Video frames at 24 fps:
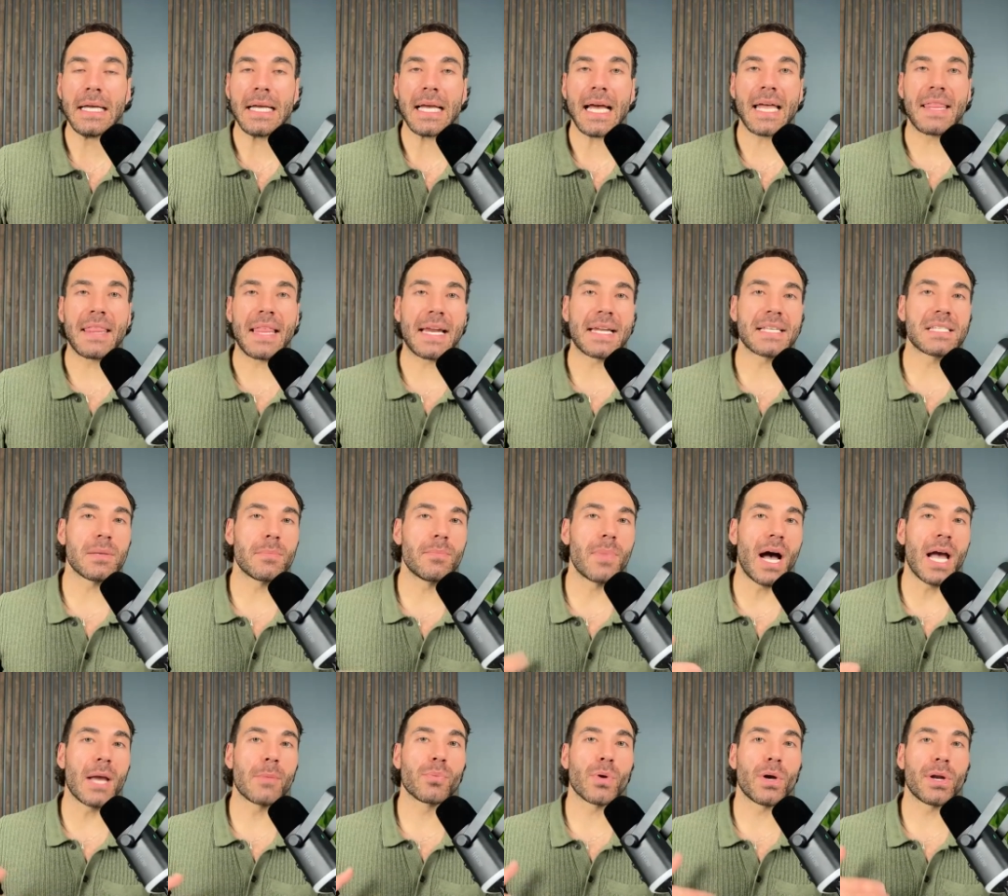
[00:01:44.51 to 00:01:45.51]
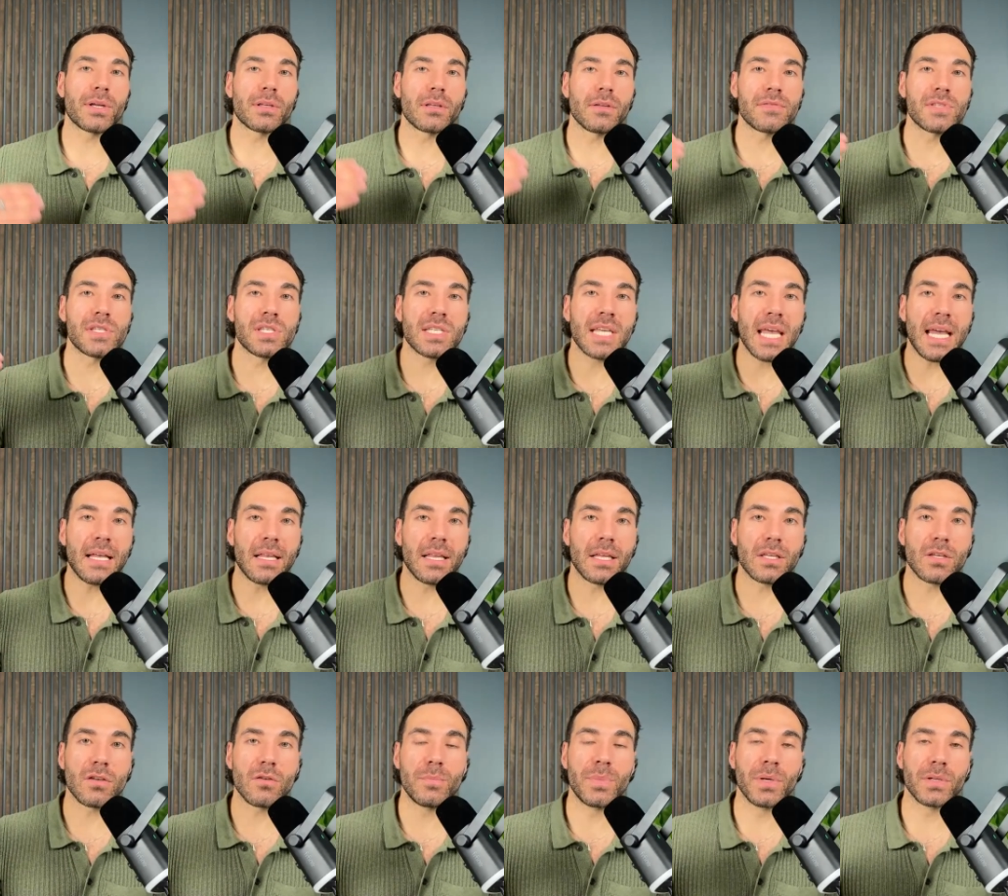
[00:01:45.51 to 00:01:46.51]
And then as a byproduct of
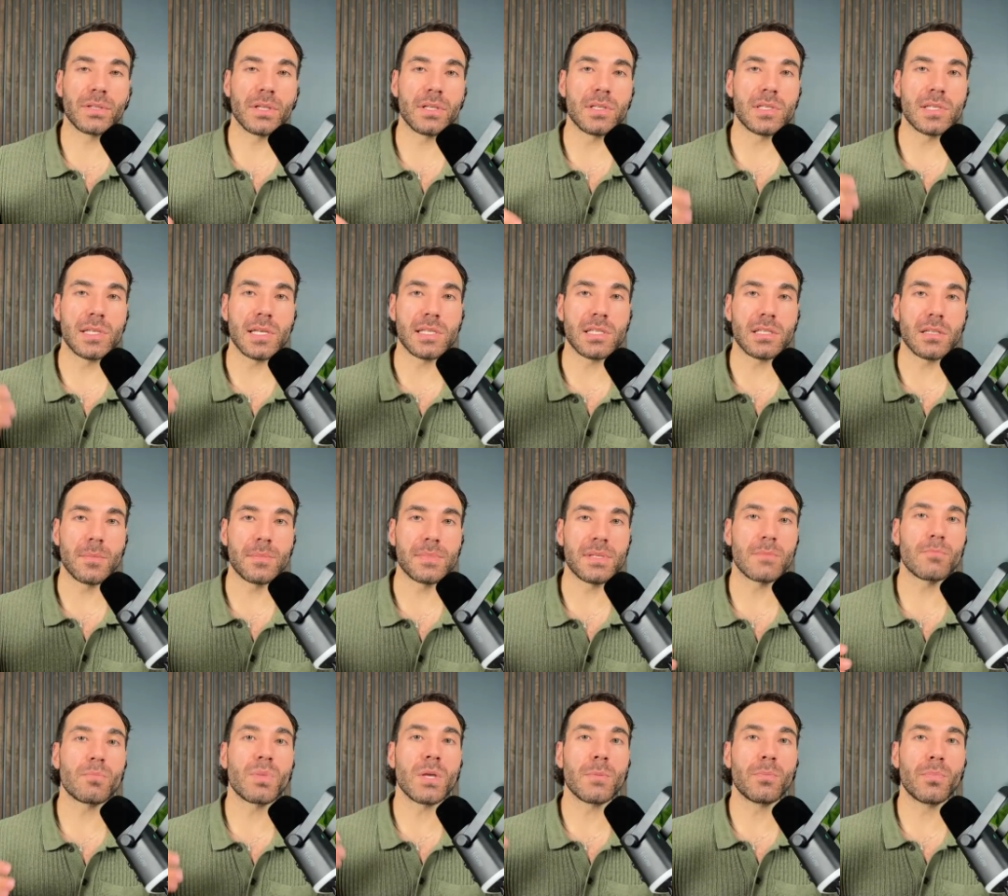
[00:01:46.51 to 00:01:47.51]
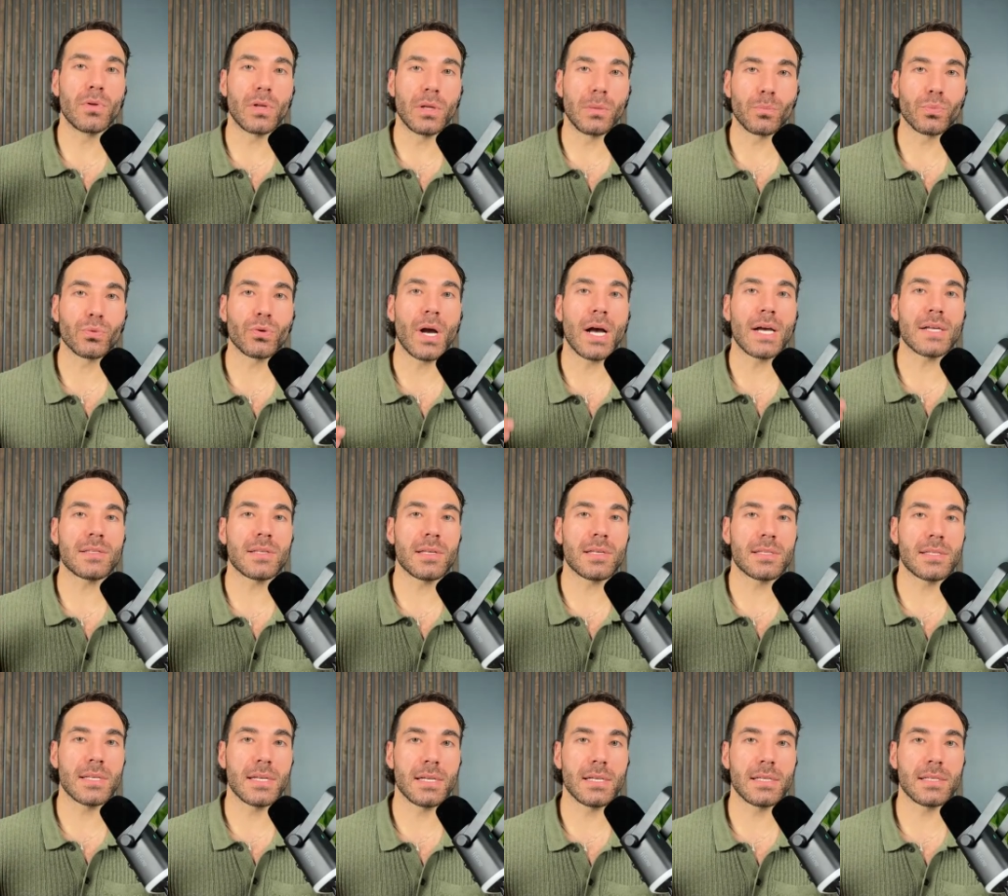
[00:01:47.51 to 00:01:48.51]
scaling, you built in systems and people and
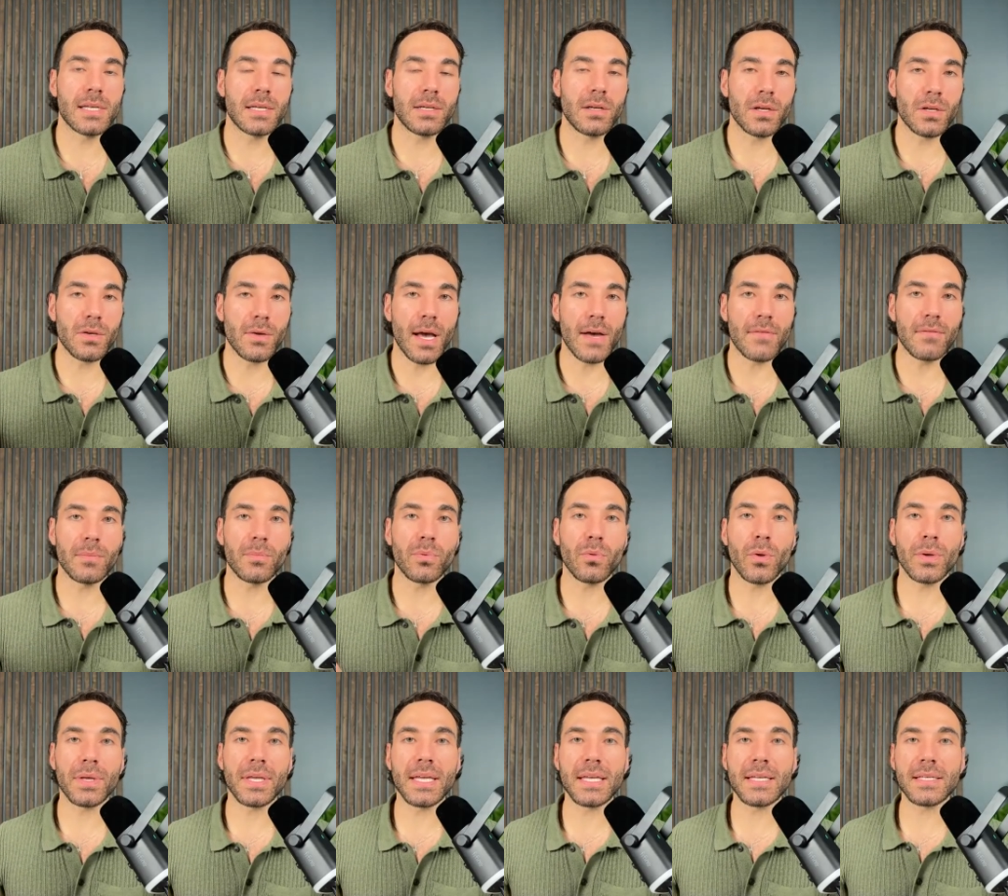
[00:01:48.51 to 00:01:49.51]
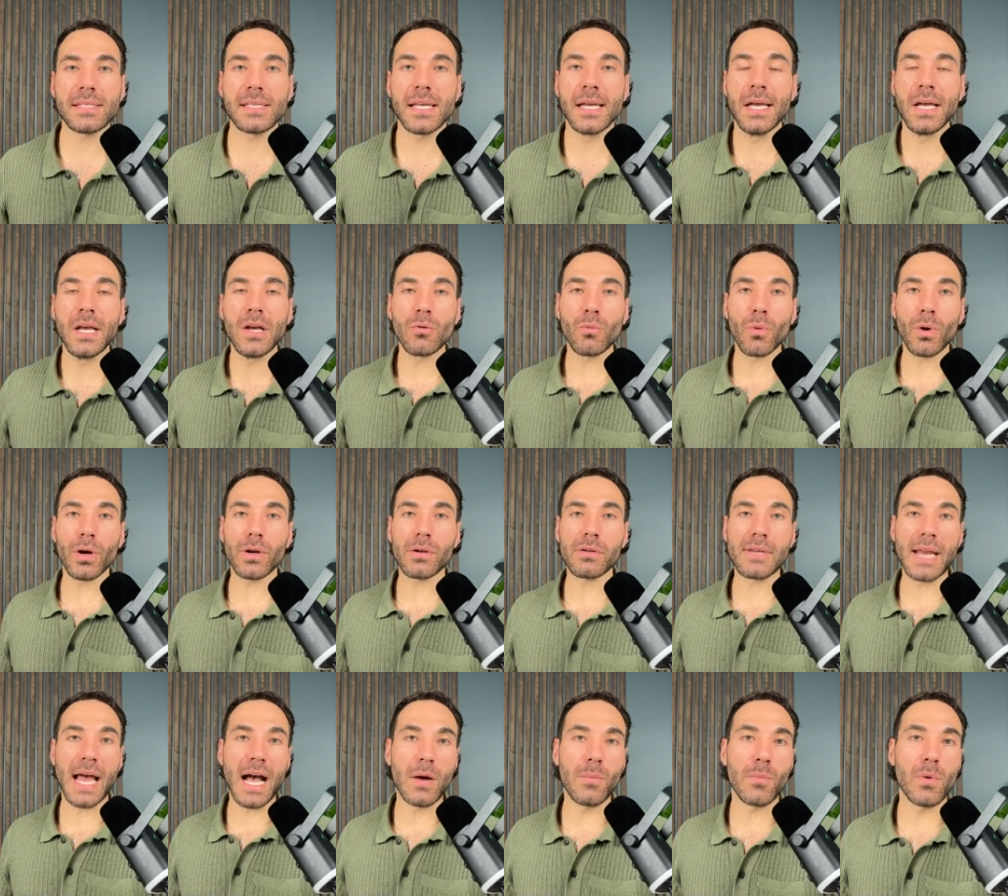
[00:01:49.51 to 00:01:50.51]
processes. I know you have employees where
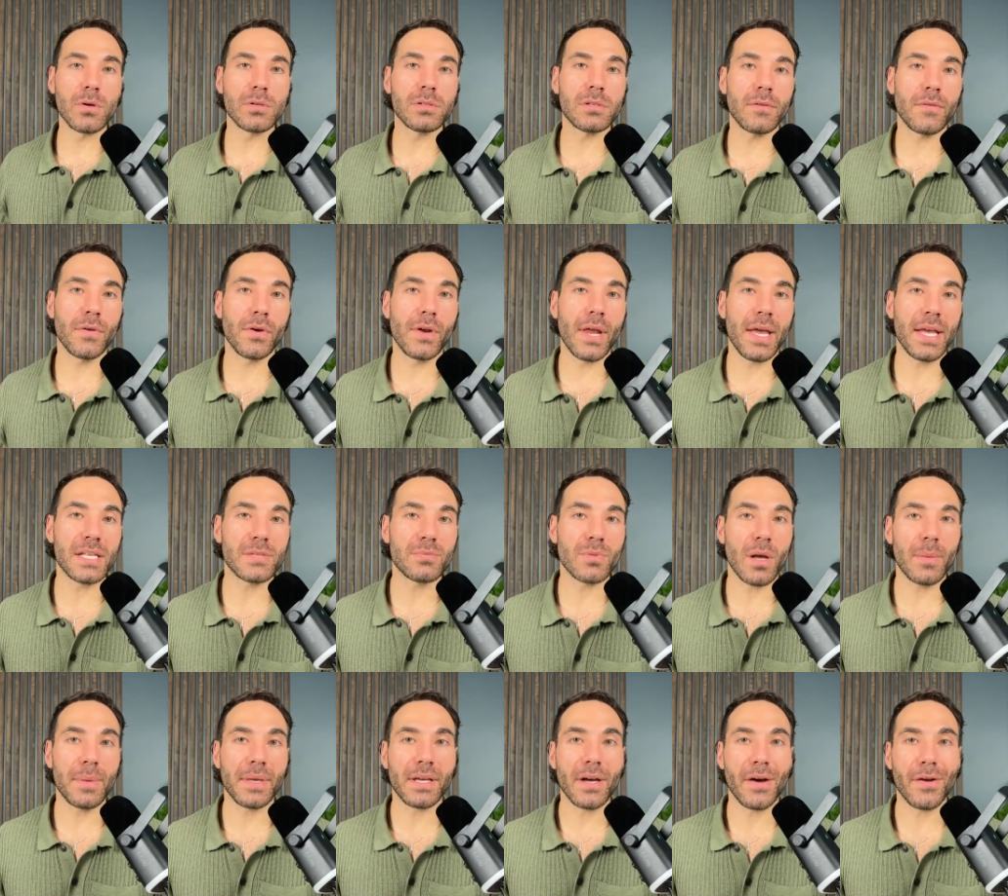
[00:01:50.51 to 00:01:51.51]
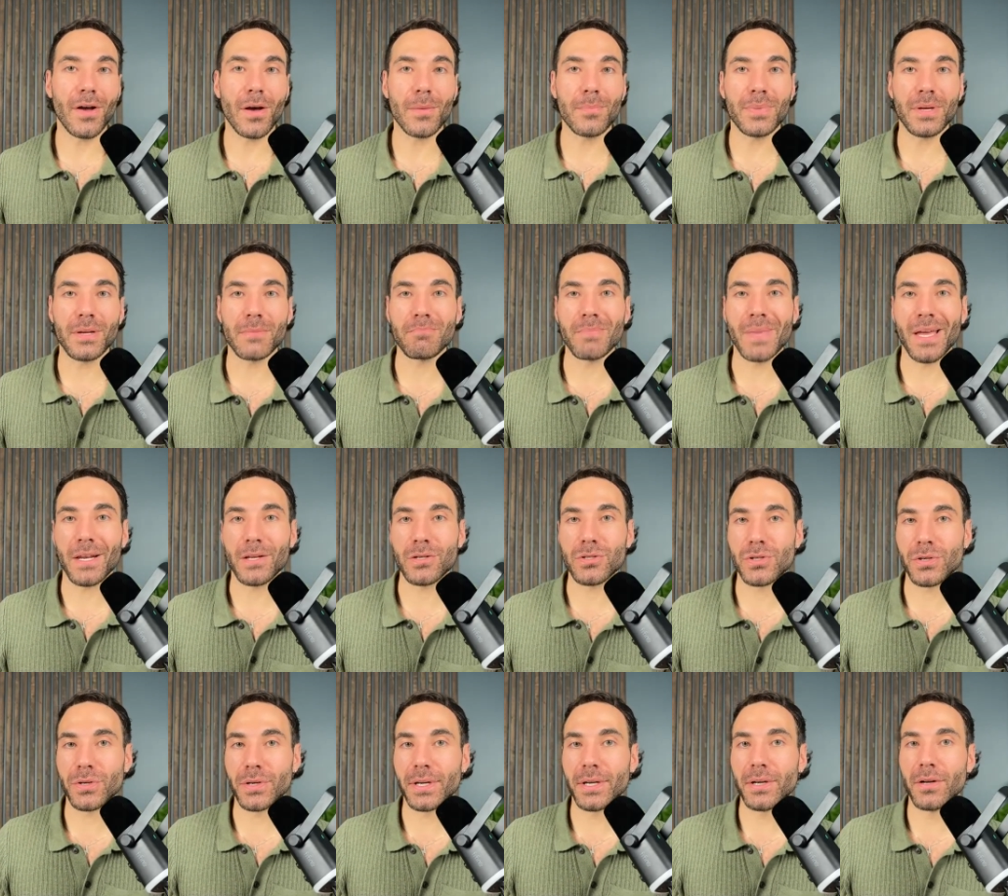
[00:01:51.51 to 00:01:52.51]
now most of your day is probably caught up in
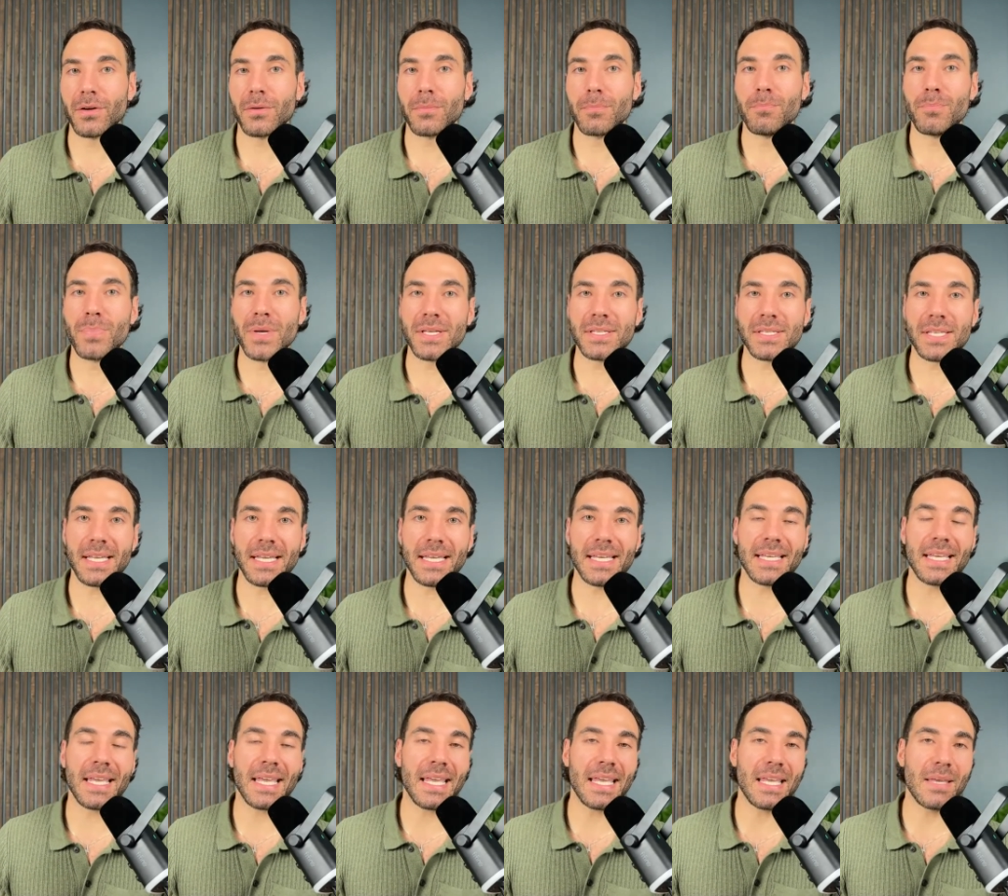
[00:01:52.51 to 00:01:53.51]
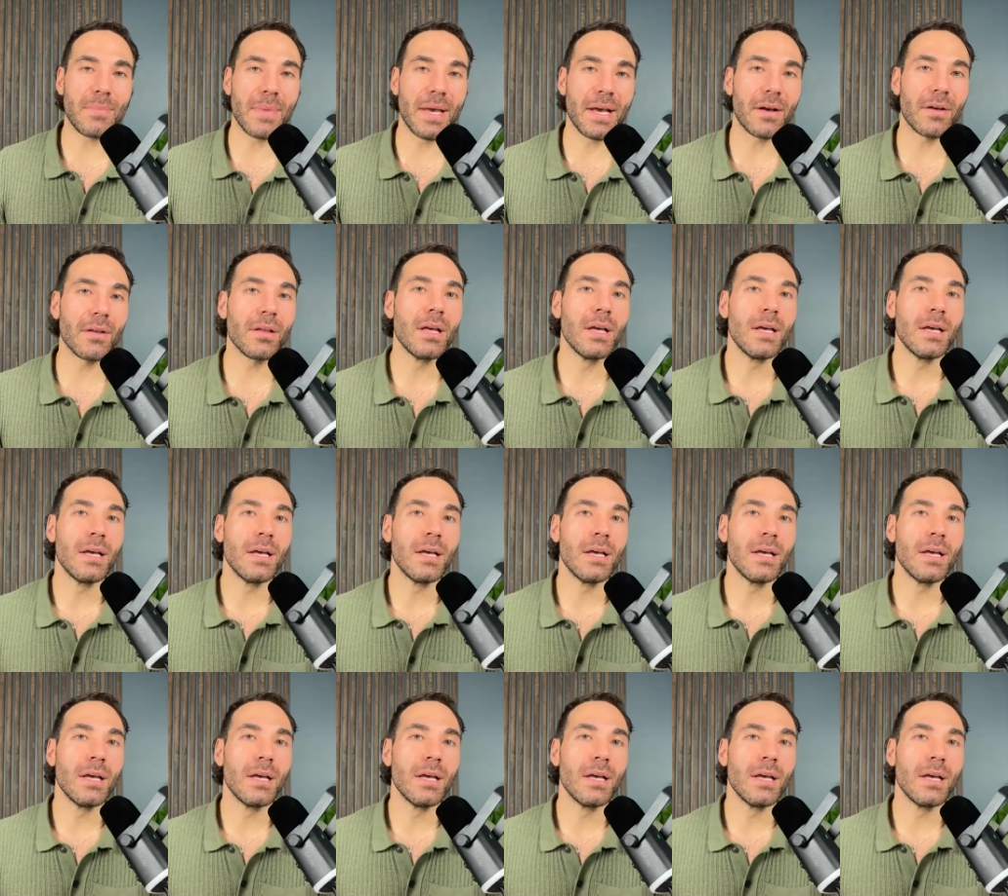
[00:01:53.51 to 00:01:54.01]
managerial, busy, email,